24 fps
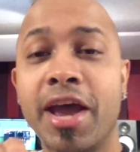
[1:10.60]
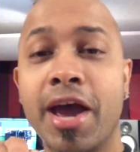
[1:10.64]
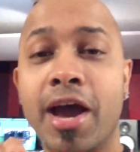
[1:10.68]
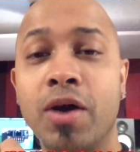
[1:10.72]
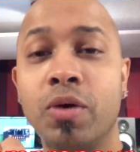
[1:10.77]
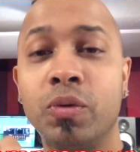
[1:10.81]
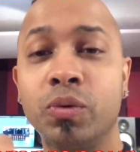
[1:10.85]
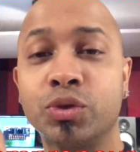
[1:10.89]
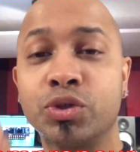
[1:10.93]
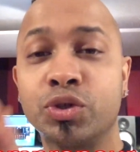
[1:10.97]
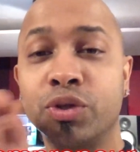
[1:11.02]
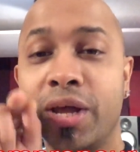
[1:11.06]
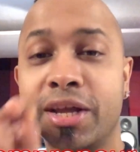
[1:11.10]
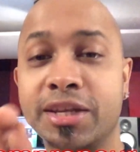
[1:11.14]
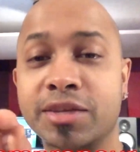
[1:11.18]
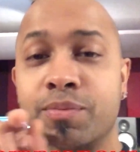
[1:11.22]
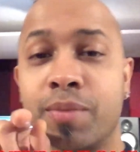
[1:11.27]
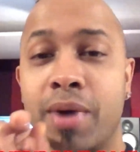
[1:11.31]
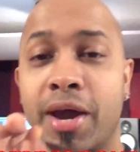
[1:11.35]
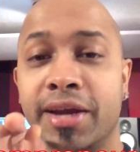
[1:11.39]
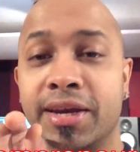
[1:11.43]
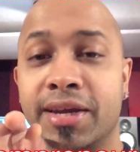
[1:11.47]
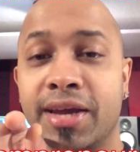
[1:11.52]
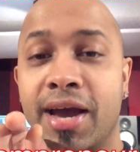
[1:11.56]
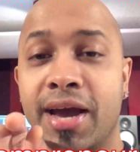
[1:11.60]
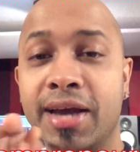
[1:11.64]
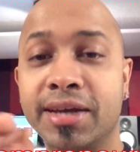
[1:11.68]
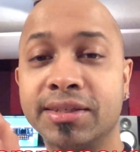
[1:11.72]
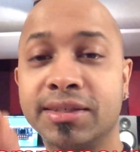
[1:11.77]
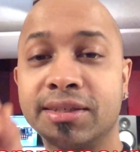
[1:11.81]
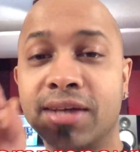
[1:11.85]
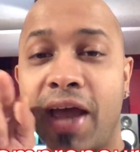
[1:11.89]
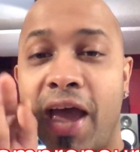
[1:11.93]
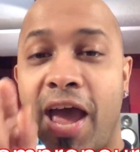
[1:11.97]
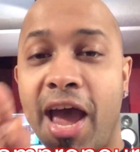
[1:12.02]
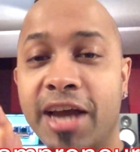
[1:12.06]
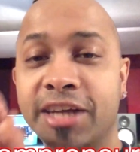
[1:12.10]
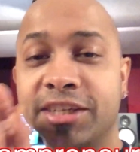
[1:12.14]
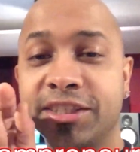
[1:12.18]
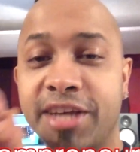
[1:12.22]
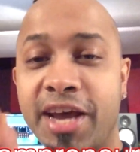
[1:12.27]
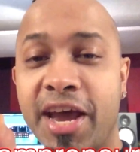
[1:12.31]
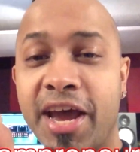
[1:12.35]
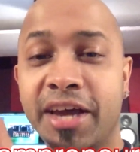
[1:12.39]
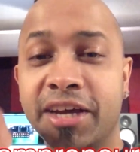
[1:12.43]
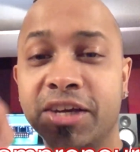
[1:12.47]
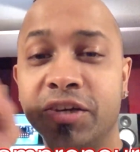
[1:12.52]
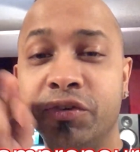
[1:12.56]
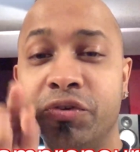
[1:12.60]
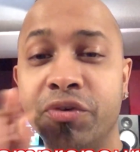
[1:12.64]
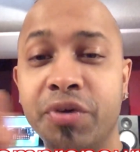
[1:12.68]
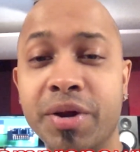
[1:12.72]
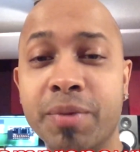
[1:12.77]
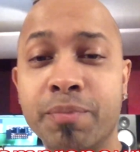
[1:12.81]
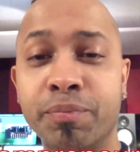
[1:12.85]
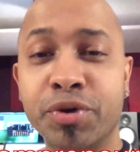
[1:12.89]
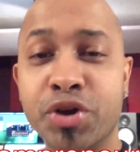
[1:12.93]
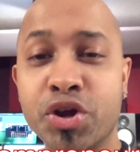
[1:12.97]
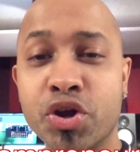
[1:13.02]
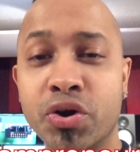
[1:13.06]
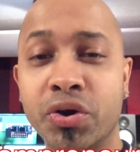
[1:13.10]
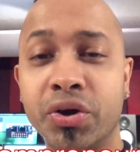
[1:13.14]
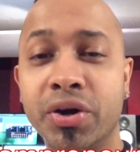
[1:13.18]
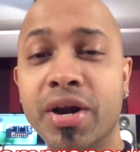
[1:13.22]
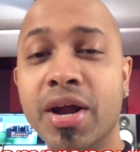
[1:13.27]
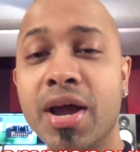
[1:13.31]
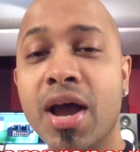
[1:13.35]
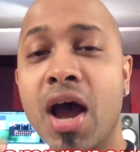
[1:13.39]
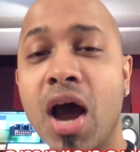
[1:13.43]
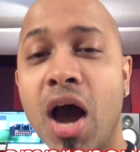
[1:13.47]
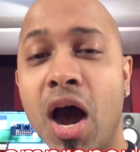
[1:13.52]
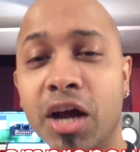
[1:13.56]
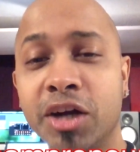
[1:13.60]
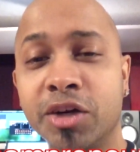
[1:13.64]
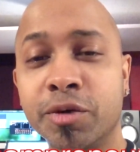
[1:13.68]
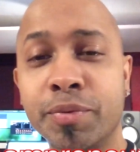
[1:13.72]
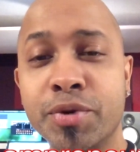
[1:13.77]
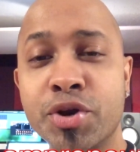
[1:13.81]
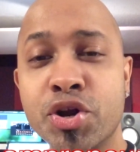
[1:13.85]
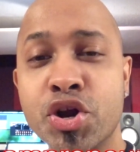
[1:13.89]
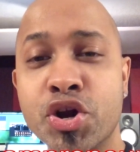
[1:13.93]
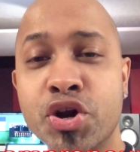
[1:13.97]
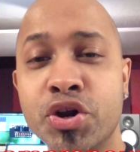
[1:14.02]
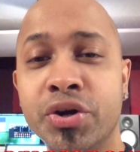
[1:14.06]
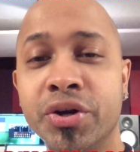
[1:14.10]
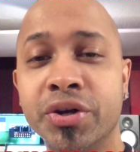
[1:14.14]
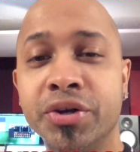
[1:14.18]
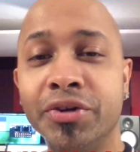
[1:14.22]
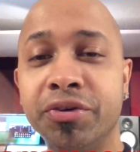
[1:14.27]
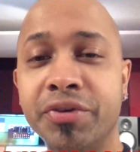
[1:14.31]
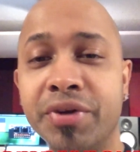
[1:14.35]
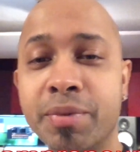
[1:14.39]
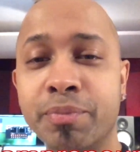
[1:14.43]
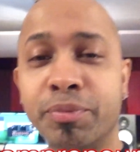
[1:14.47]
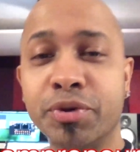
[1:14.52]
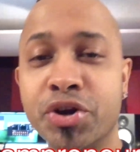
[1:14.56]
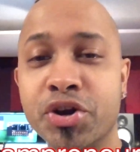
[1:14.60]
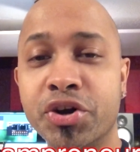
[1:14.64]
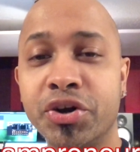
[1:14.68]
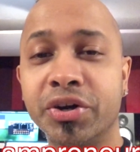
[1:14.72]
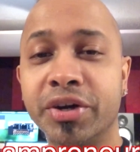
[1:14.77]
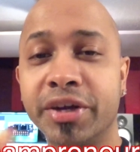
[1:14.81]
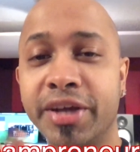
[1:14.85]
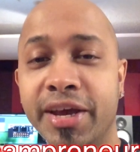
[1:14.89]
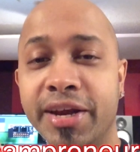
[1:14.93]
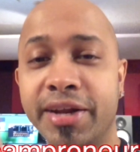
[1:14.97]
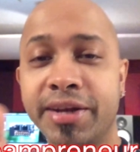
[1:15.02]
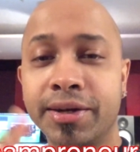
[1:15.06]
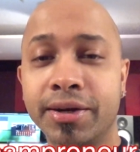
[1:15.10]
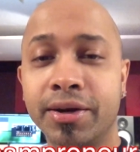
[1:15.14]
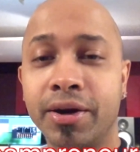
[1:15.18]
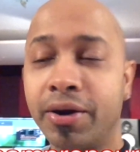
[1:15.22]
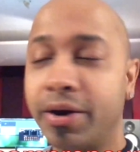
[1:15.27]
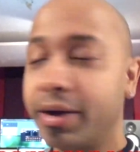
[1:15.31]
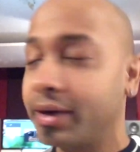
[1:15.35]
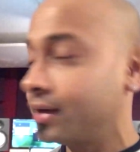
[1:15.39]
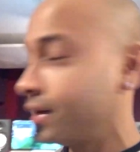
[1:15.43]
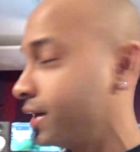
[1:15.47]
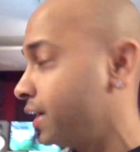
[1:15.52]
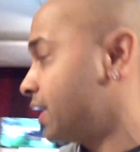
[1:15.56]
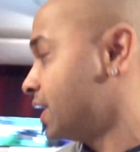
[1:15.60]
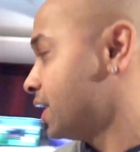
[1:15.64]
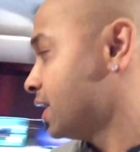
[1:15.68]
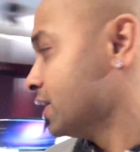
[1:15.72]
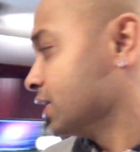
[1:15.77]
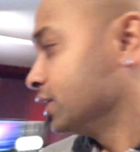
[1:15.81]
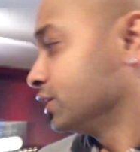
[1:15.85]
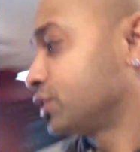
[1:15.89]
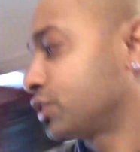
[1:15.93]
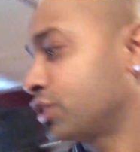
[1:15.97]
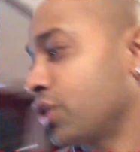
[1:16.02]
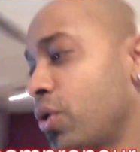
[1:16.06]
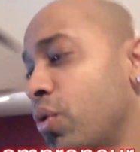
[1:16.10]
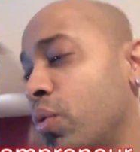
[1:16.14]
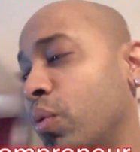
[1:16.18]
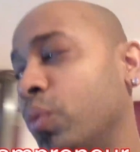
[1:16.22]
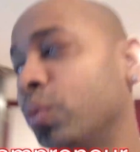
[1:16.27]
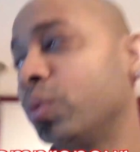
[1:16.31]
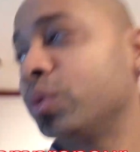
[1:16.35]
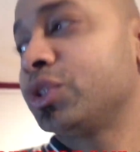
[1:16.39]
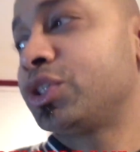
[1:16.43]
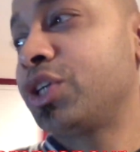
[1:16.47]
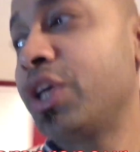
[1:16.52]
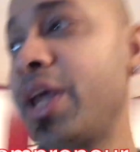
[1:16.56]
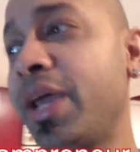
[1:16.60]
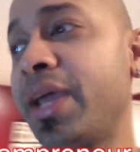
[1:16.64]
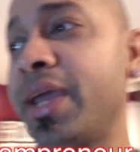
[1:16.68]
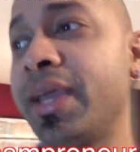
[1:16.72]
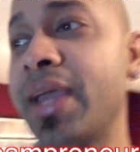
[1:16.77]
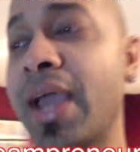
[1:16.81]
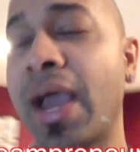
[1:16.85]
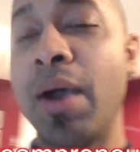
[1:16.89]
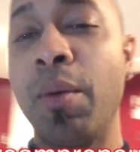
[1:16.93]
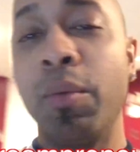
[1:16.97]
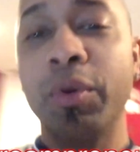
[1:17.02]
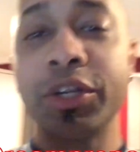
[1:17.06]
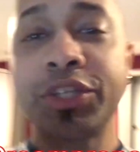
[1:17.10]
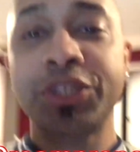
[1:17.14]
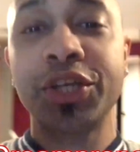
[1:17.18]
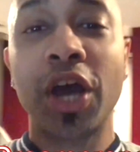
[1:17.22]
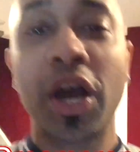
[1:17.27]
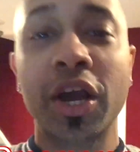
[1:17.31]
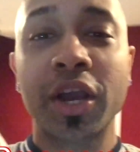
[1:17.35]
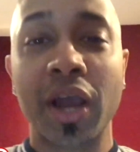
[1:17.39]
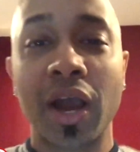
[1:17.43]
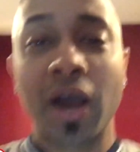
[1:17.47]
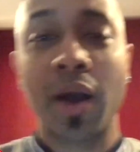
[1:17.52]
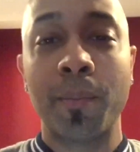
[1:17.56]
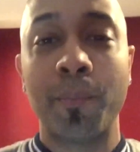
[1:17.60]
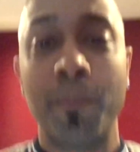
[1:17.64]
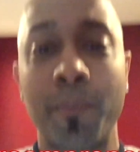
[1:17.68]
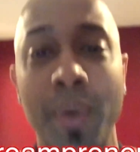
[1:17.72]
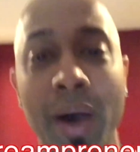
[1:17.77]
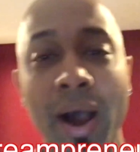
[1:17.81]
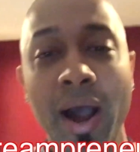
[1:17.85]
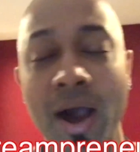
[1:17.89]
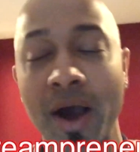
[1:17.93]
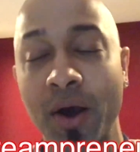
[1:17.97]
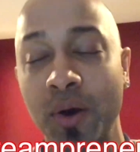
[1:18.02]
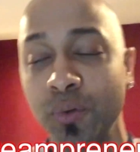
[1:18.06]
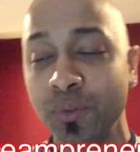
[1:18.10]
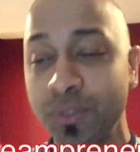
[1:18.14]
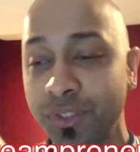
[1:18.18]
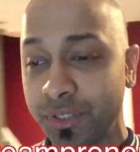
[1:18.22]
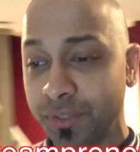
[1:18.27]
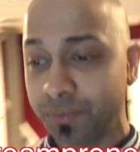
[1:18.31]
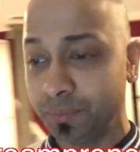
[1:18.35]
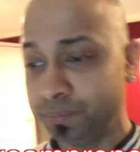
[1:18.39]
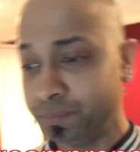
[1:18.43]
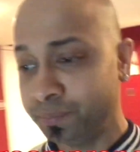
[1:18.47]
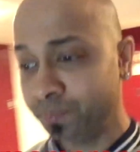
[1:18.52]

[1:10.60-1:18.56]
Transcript: now. So that's mine, guys. Hashtag dreampreneur. Entrepreneur, dreampreneur. Get it? All right. So today I wanna talk about